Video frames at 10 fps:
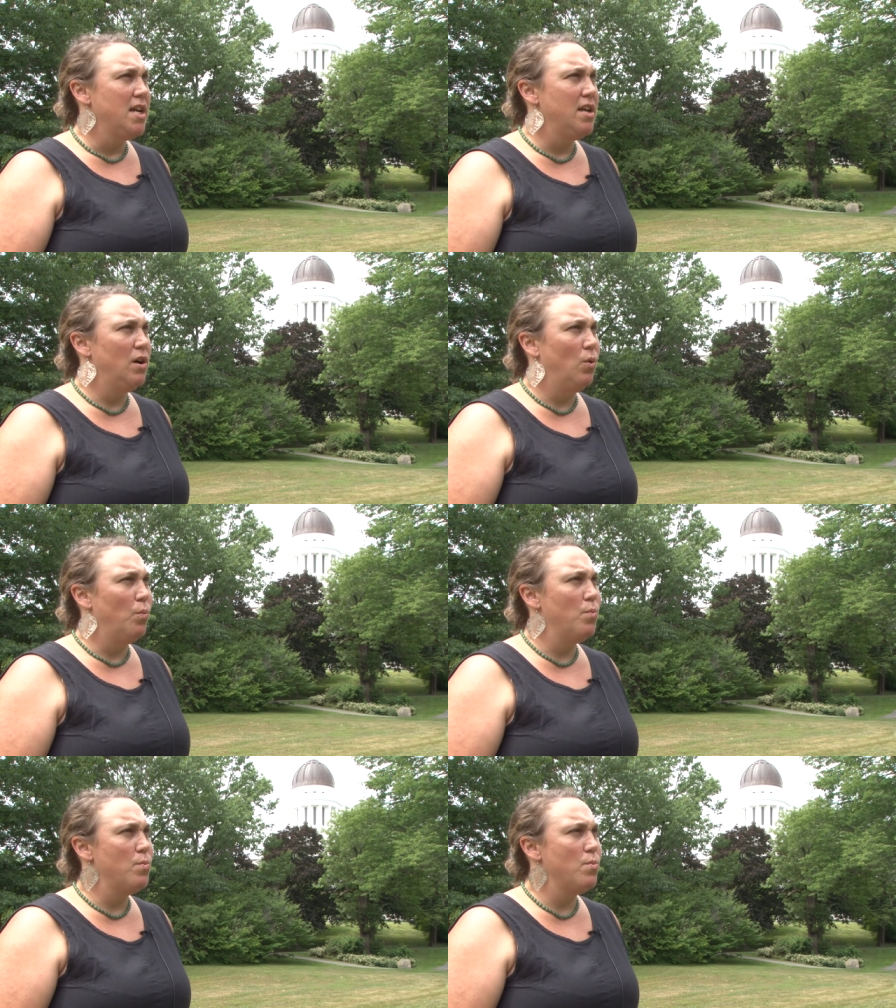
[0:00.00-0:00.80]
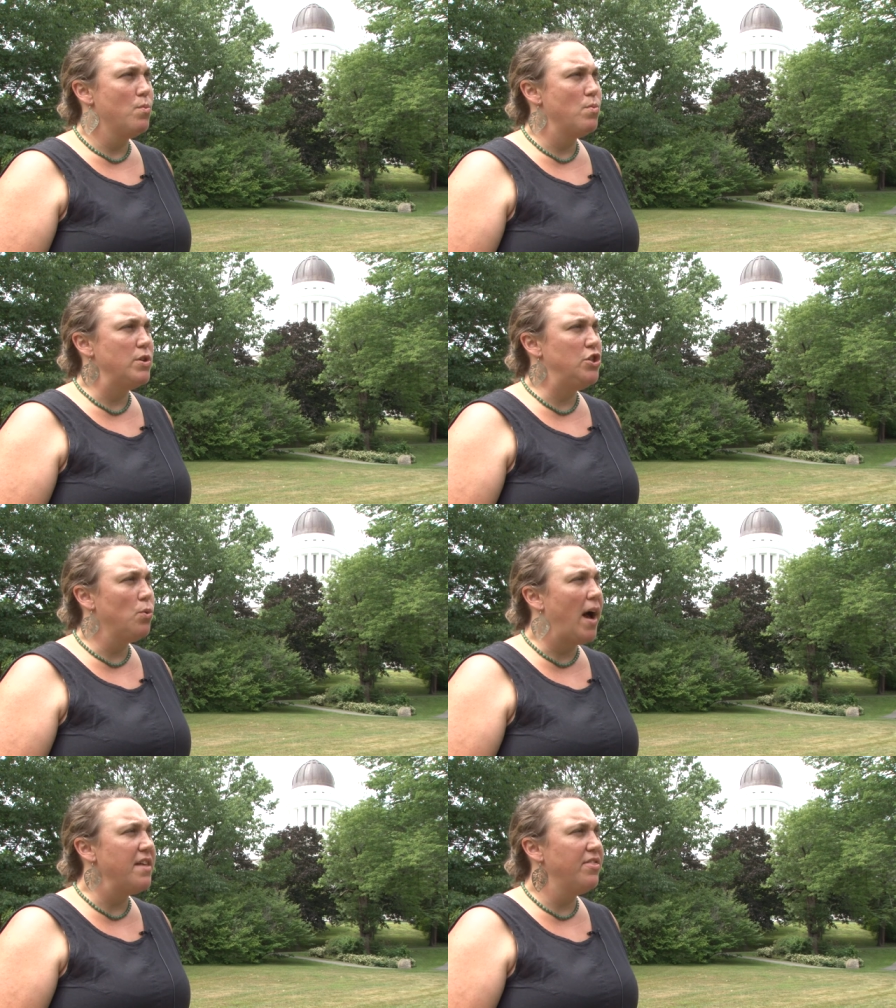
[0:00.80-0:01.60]
You know,
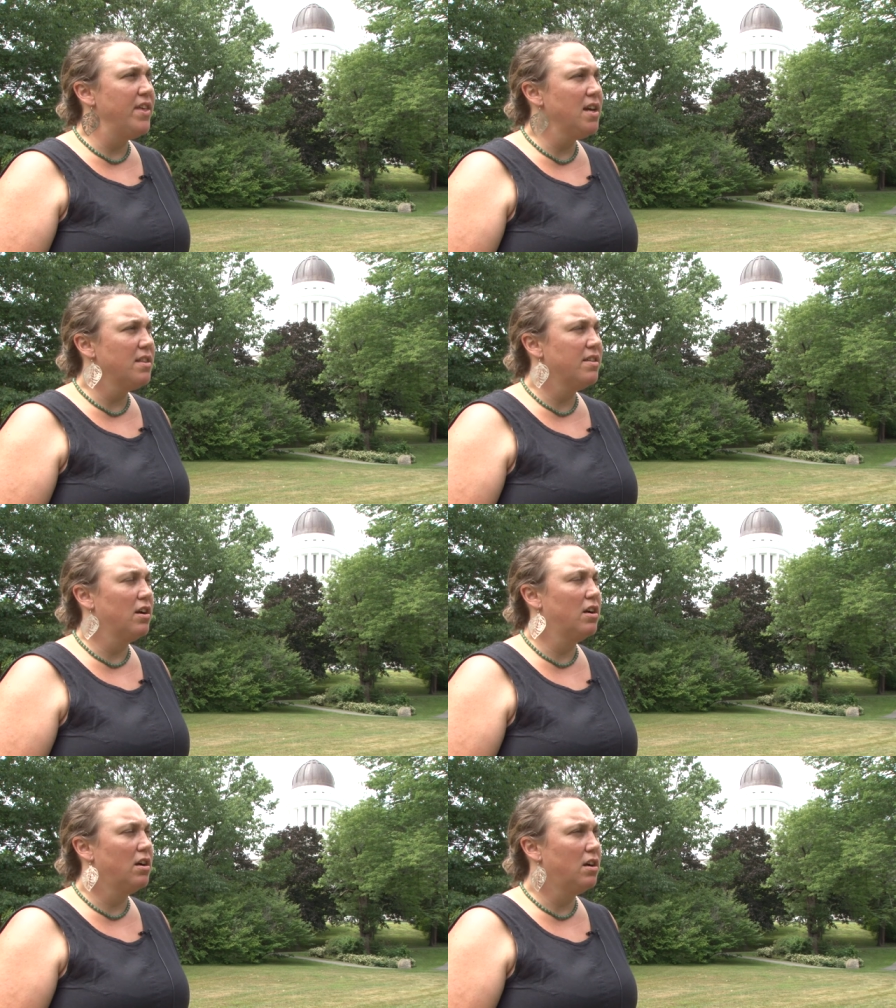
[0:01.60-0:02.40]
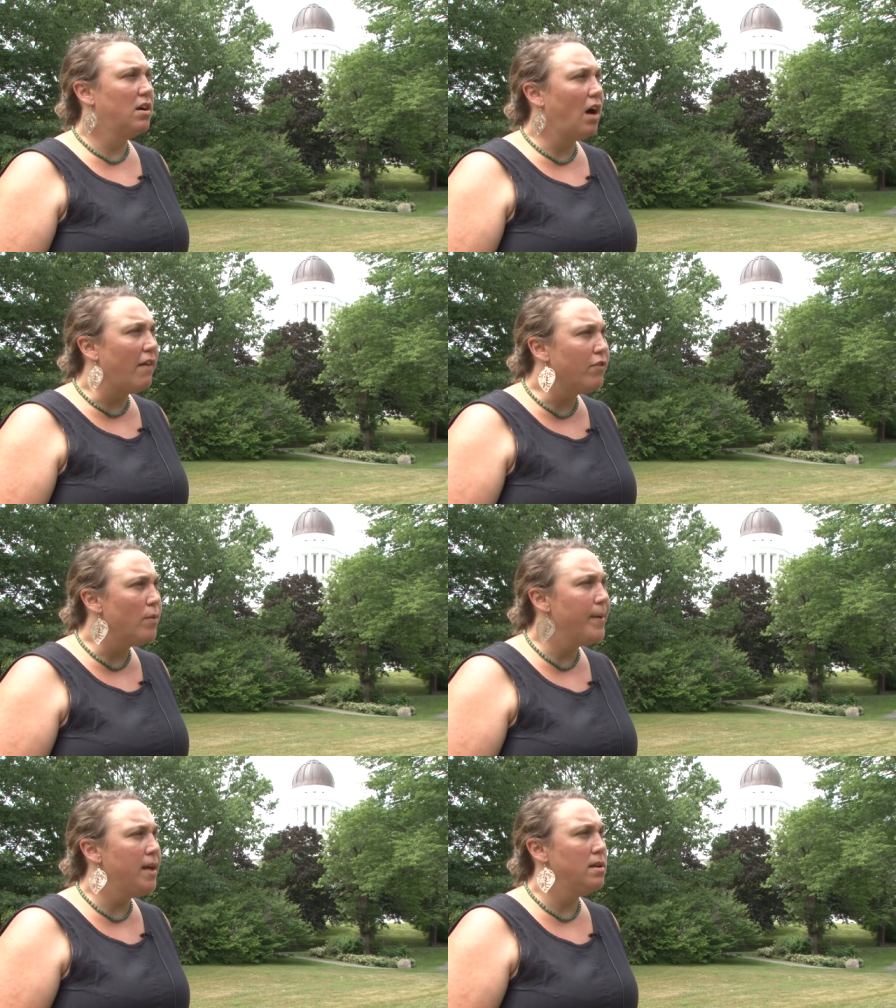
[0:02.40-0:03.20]
do I think the
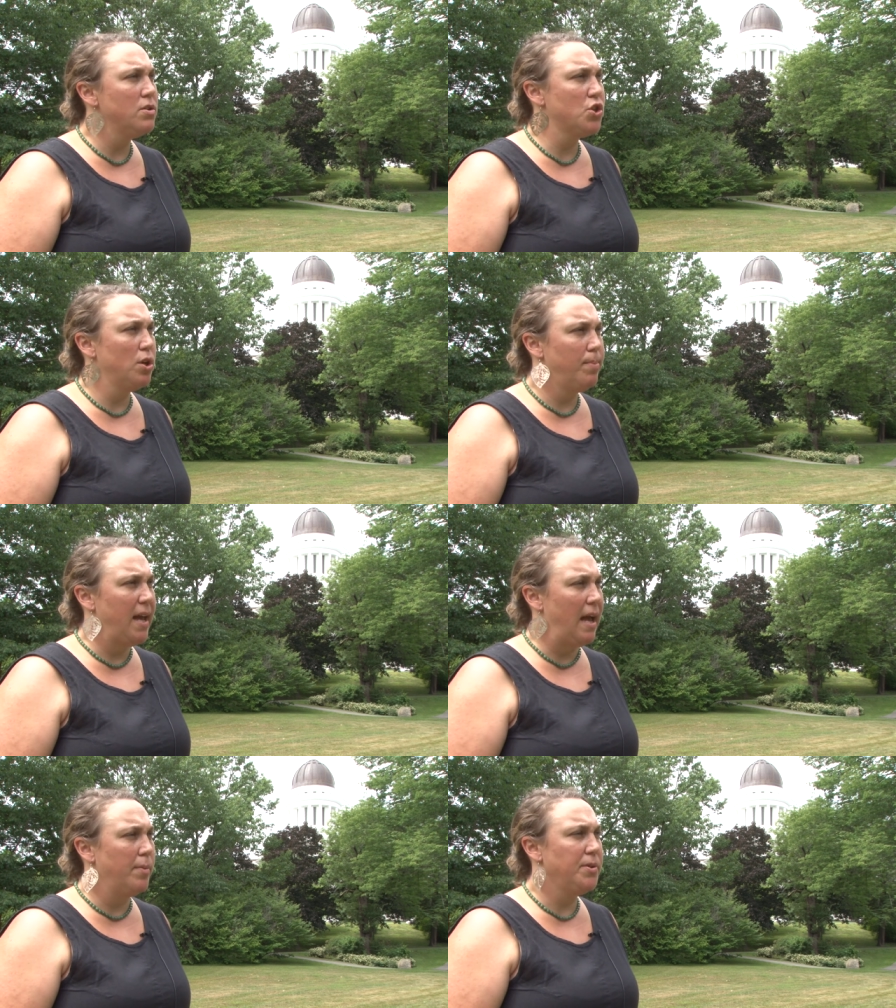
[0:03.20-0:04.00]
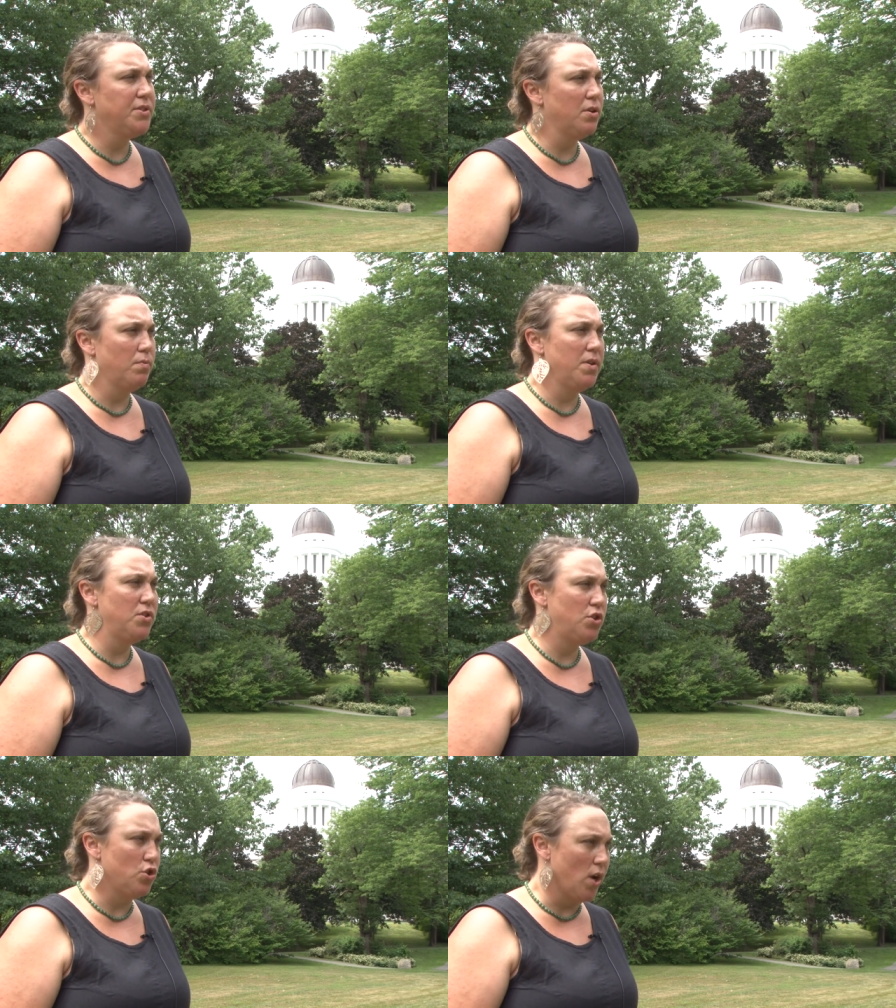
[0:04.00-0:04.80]
government should be able to
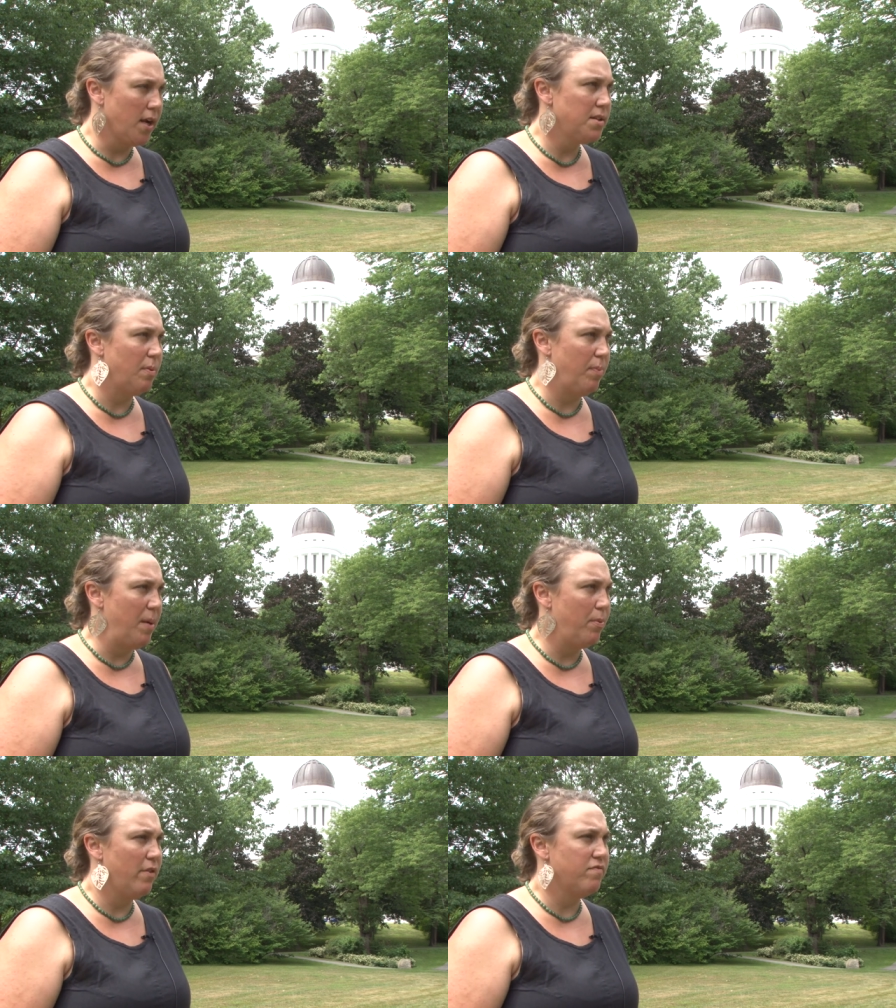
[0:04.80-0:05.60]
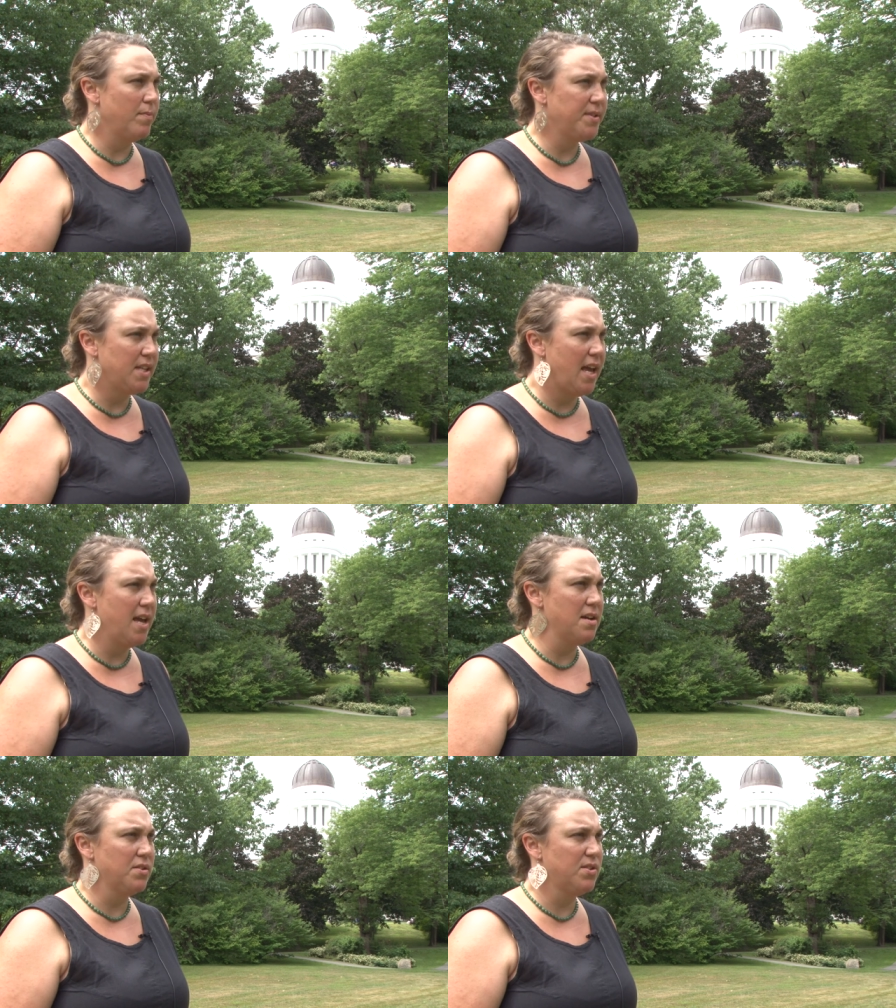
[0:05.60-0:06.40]
restrict people from
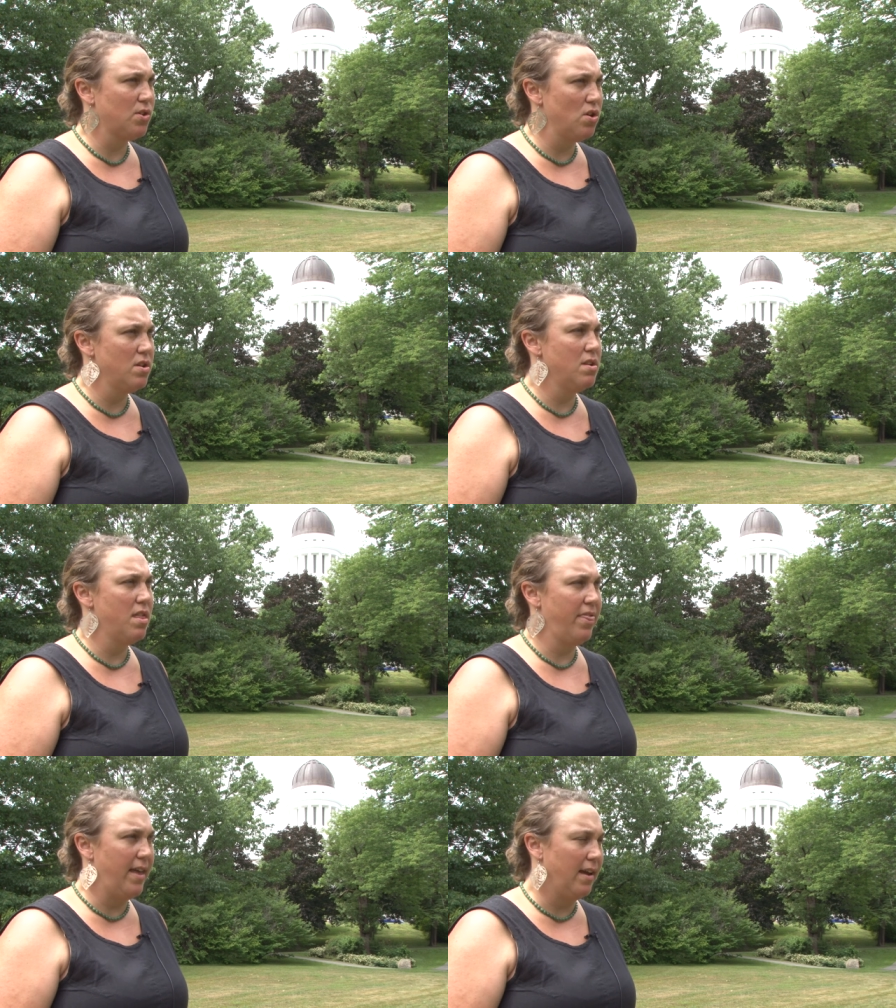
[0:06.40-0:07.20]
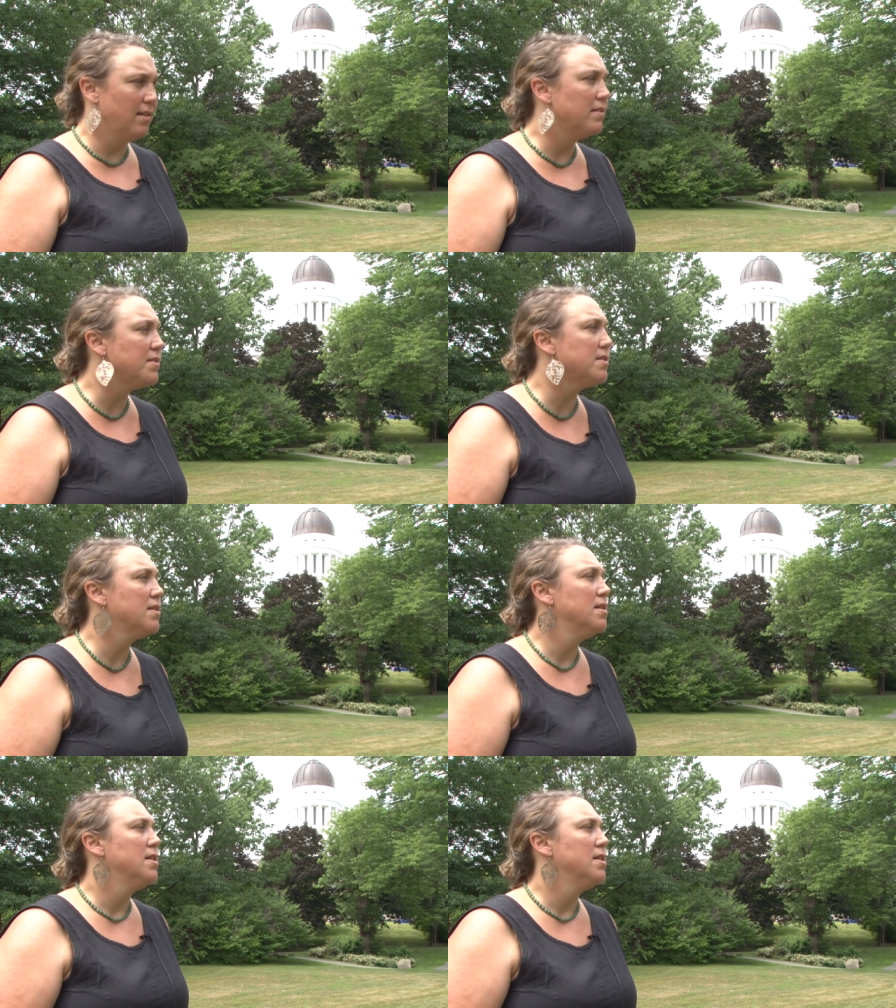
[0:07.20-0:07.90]
saying certain things?